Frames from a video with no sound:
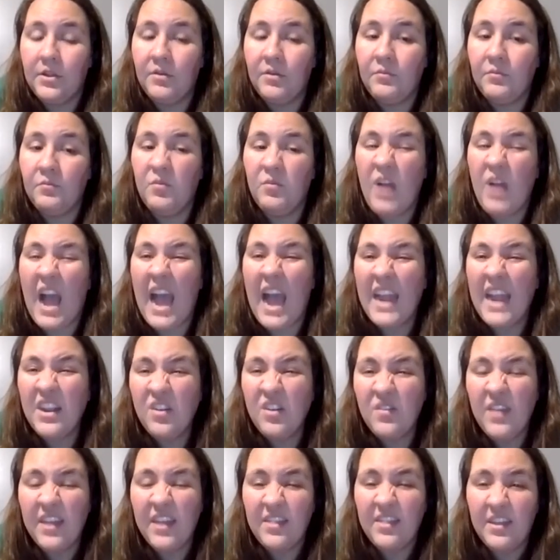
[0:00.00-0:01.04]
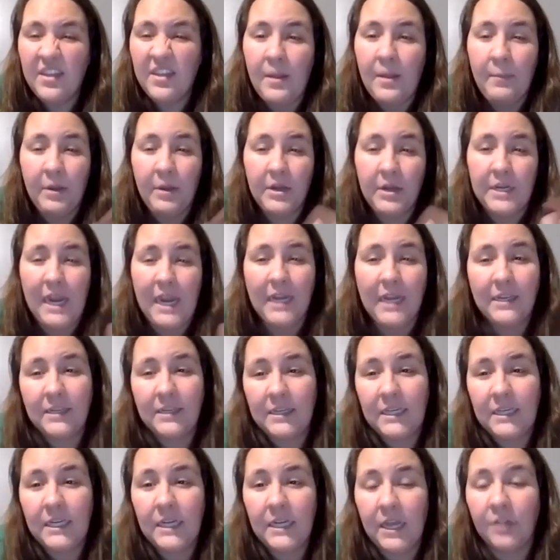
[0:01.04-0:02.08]
So I know that the number
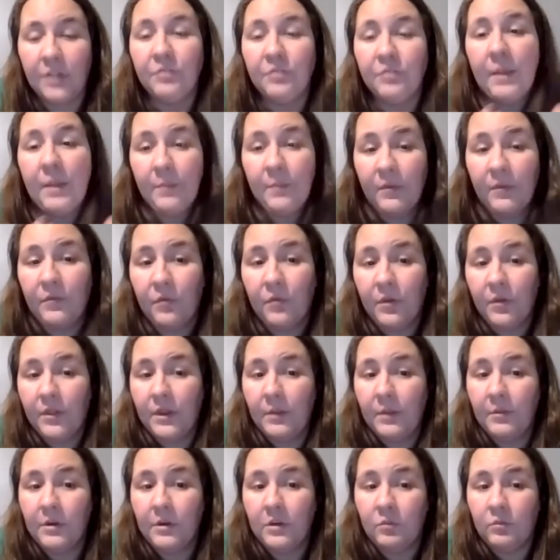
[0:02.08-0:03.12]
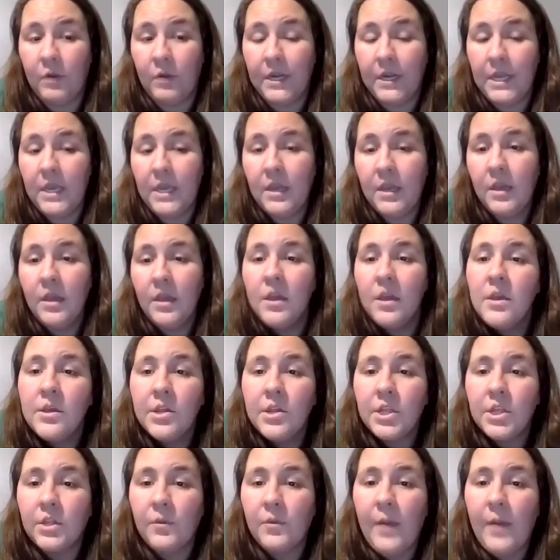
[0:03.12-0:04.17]
19 is right before the number 20.
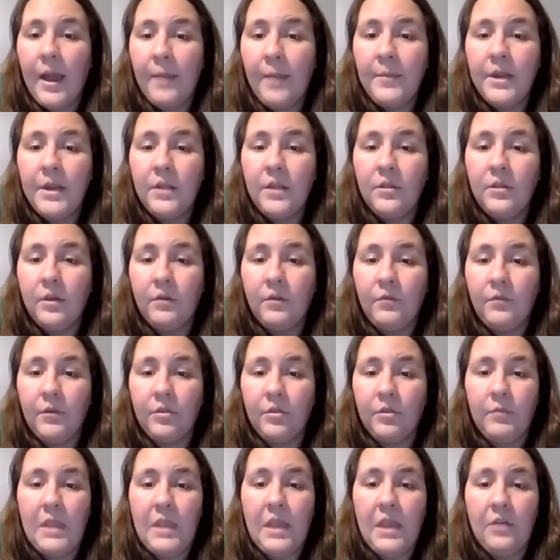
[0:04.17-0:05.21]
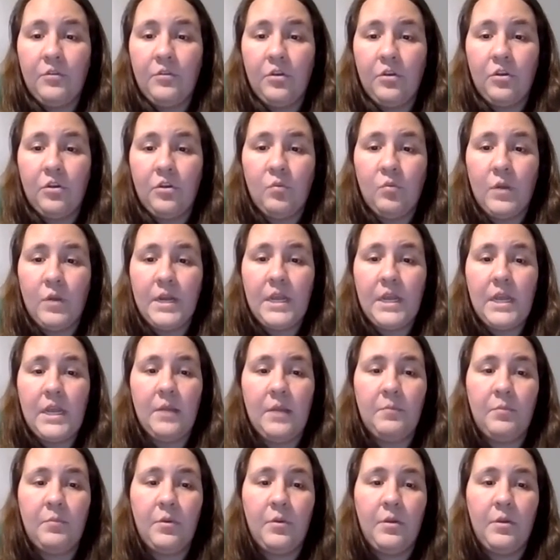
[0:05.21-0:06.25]
So I'm going to look for 320
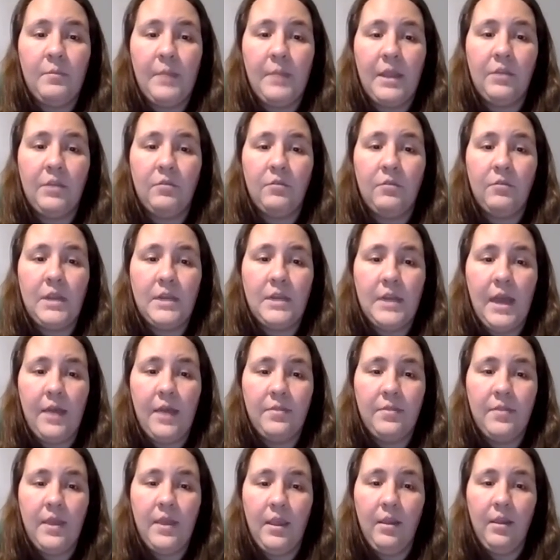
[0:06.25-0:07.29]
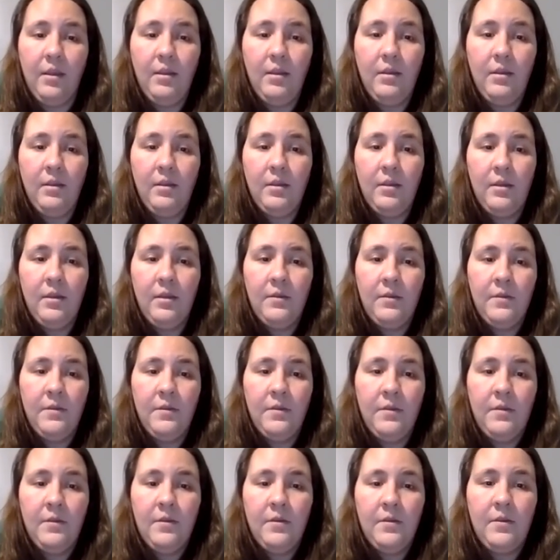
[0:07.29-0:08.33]
and put my green dot there.
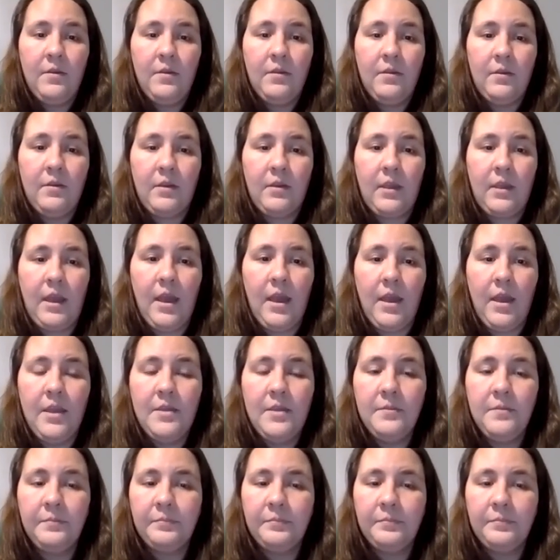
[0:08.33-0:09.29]
Okay.